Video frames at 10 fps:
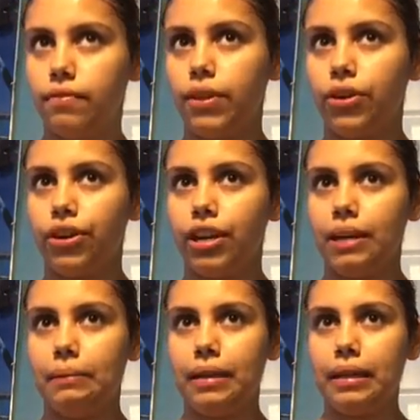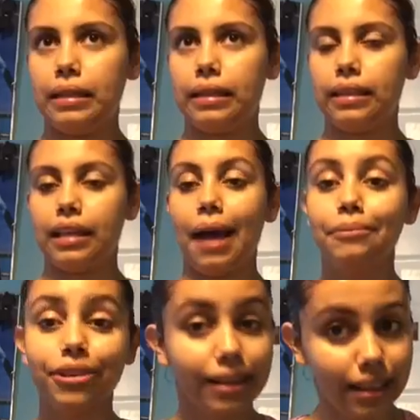30 minutes.
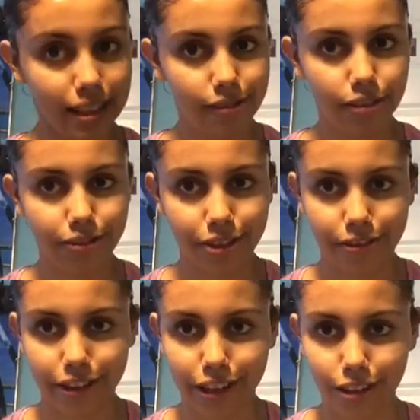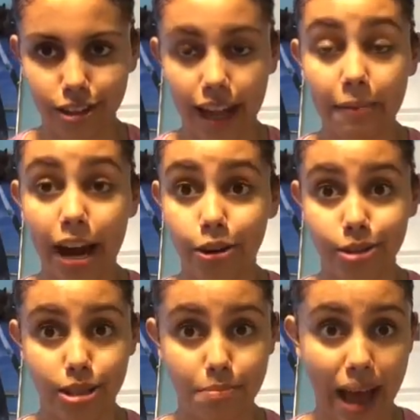I'm gonna leave it for a very long time. I know
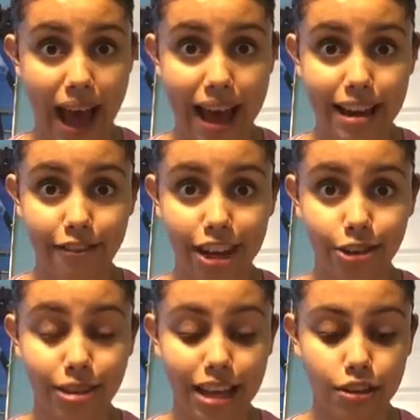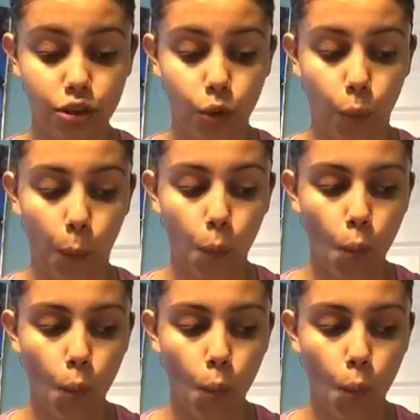it's bad if I do that, so